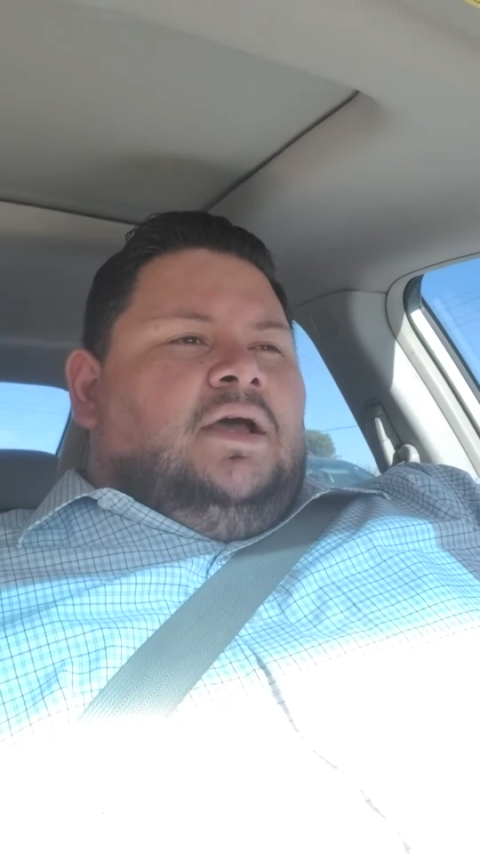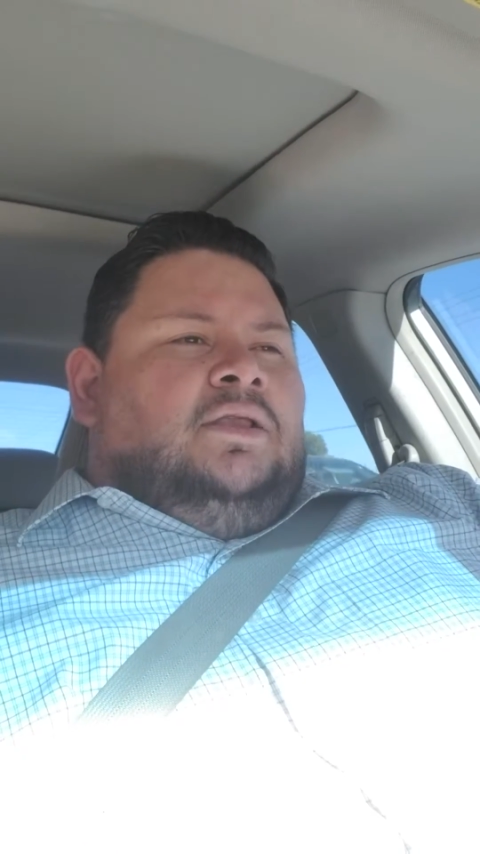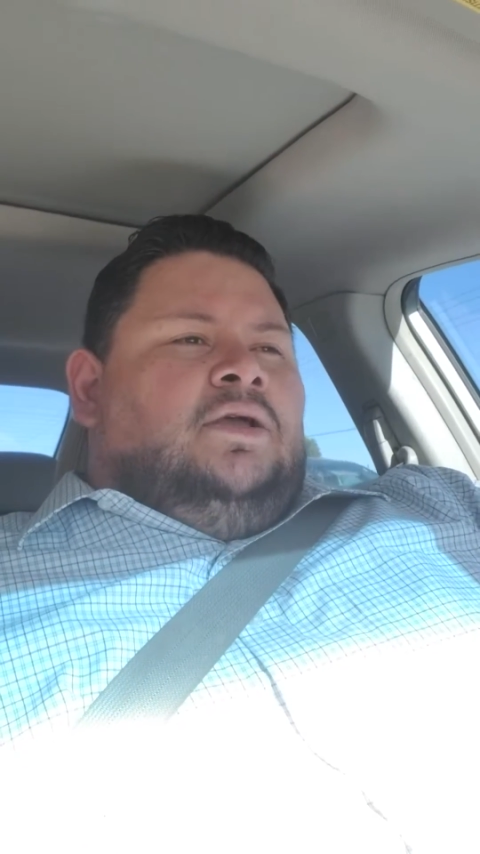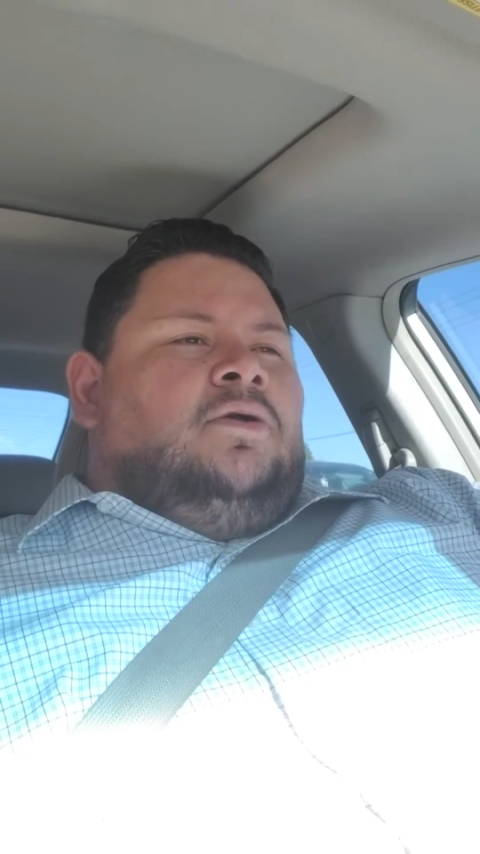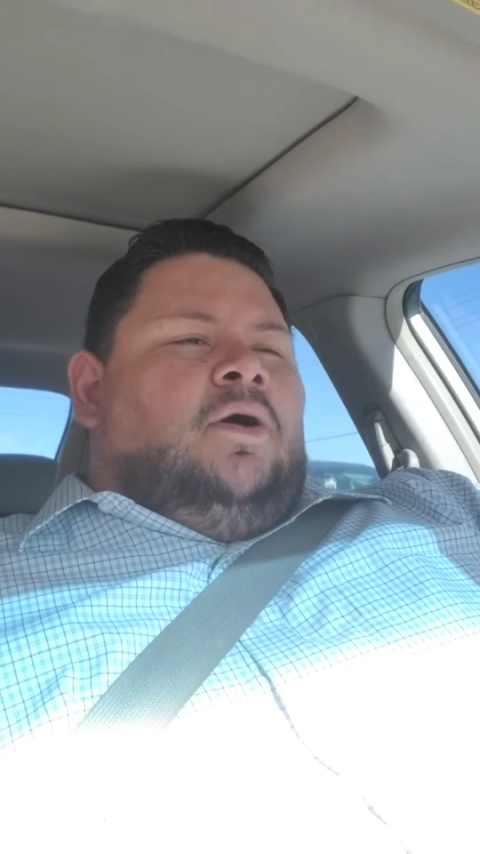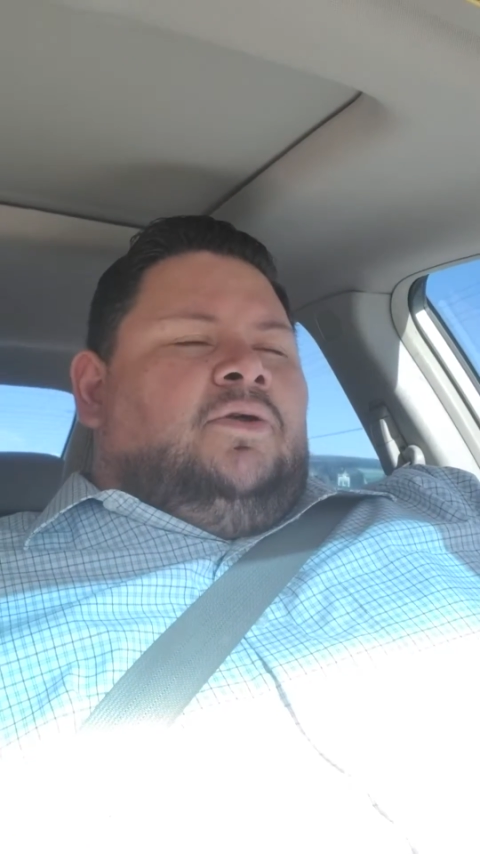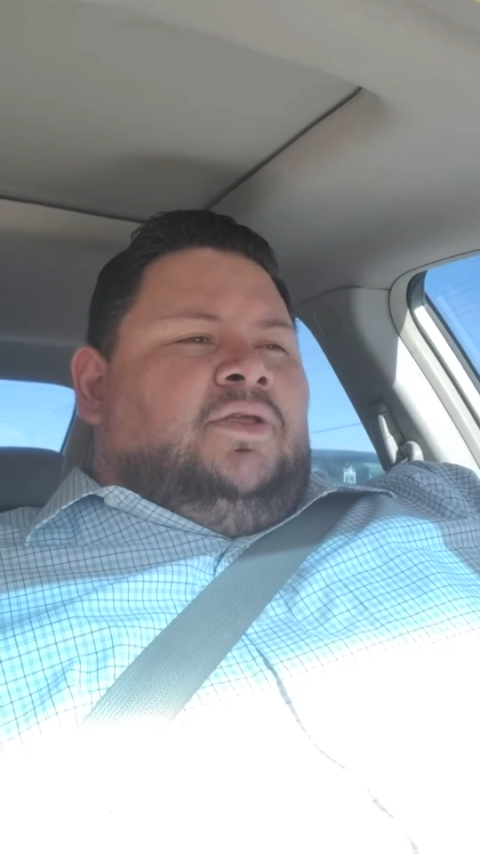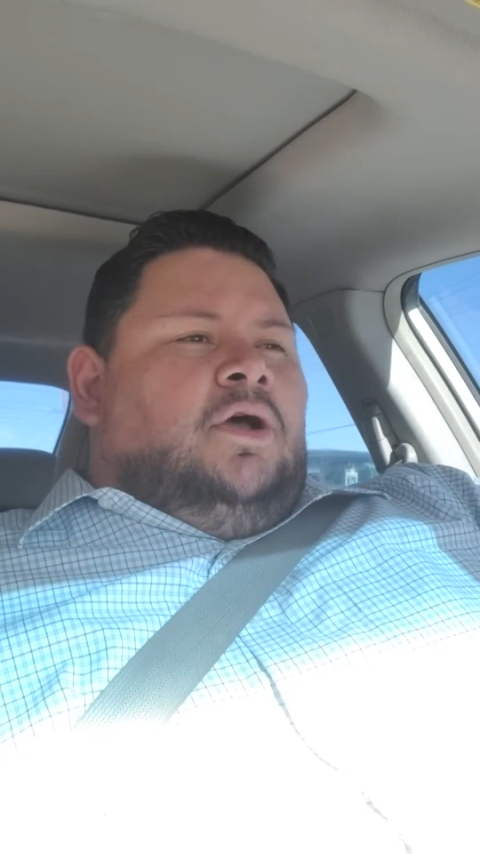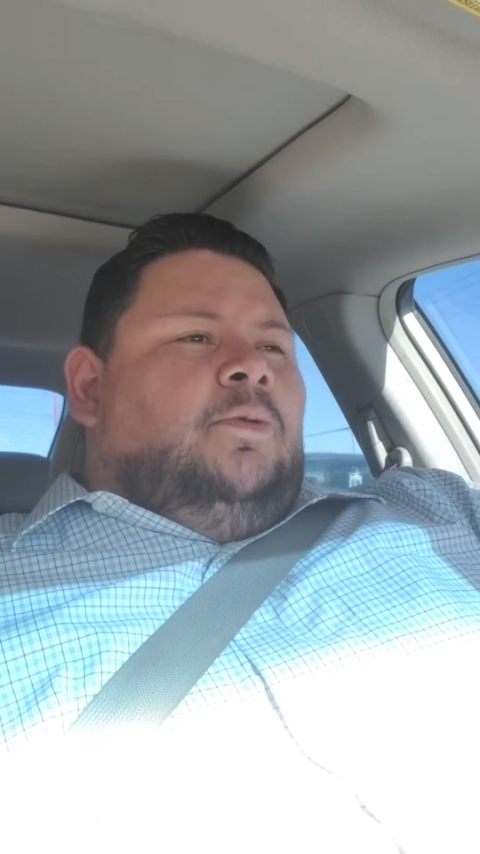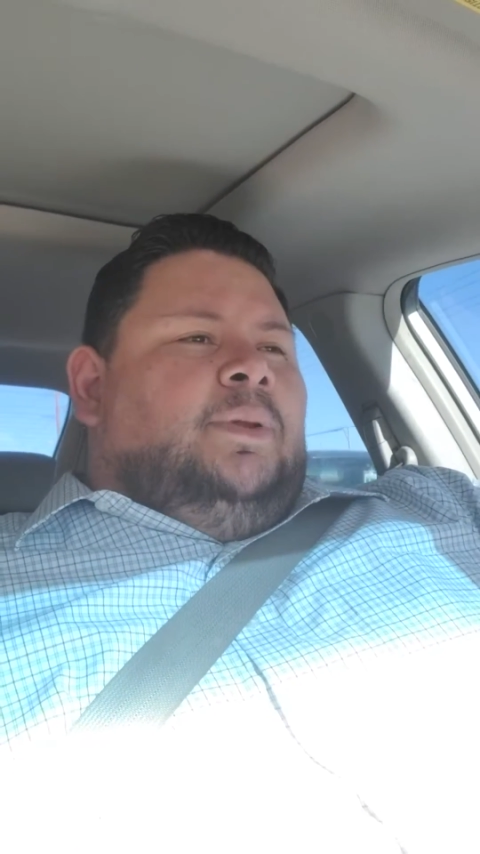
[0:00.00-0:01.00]
and they're called
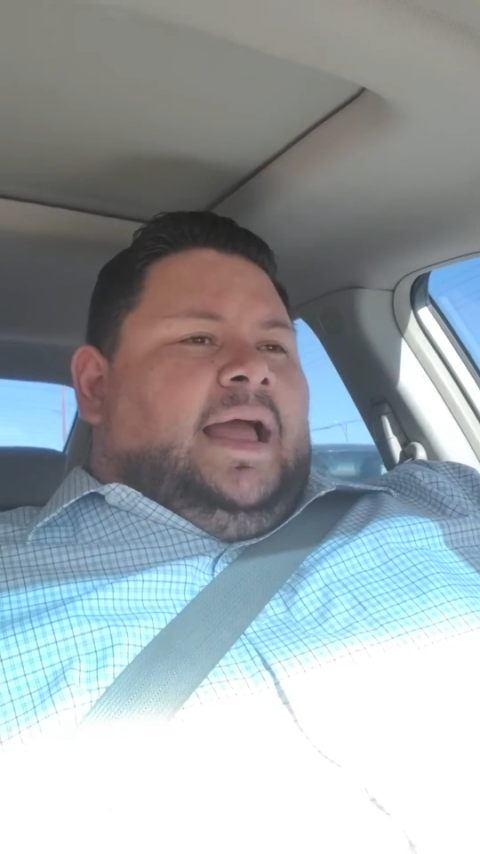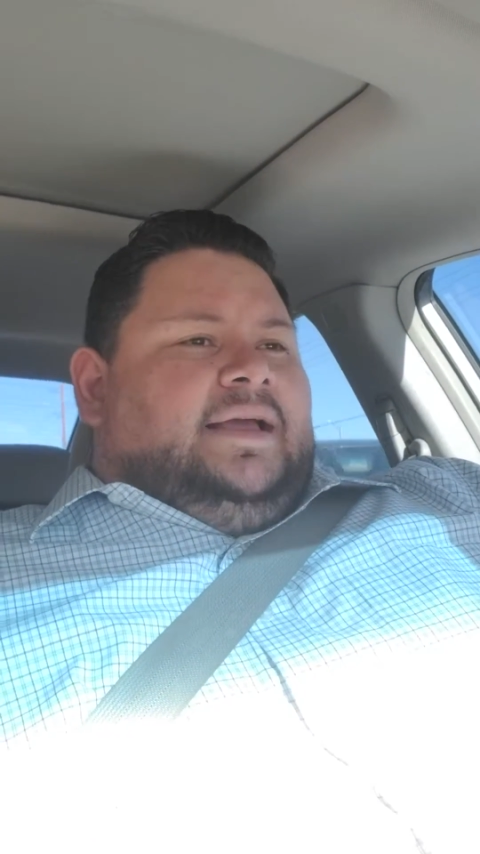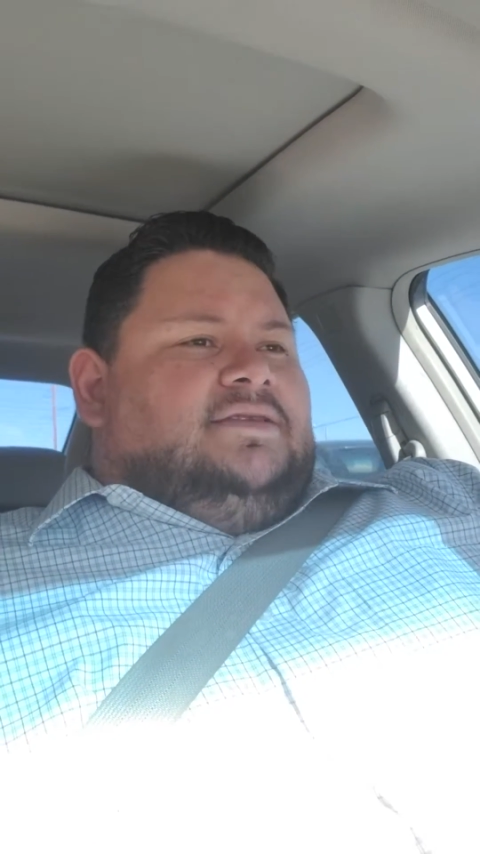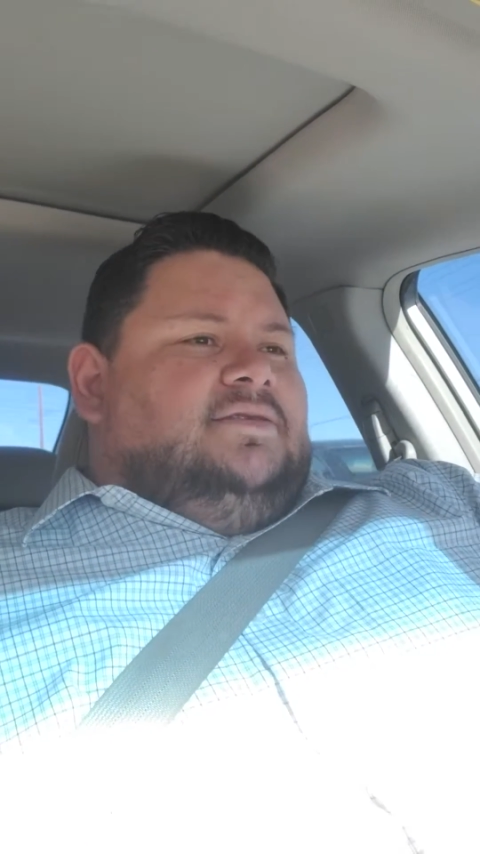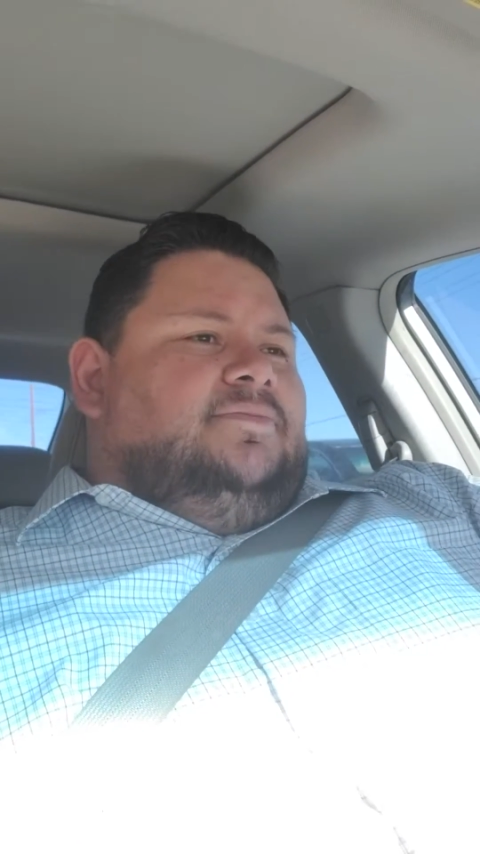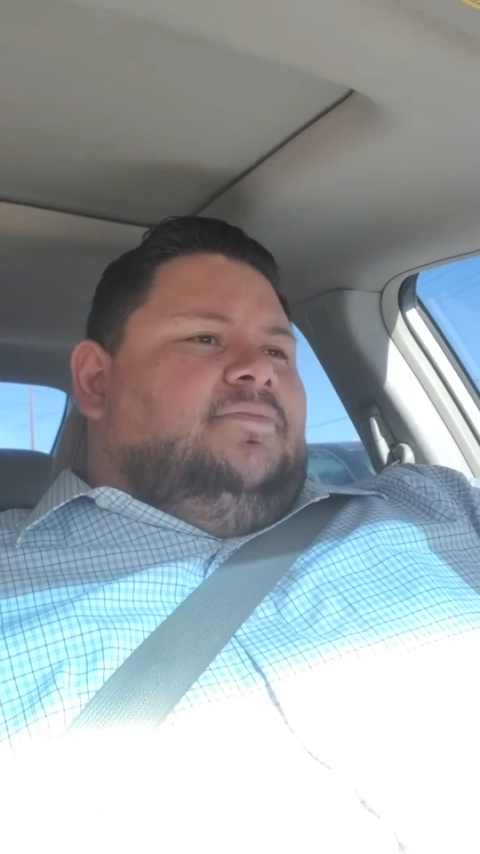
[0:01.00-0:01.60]
the All Blacks.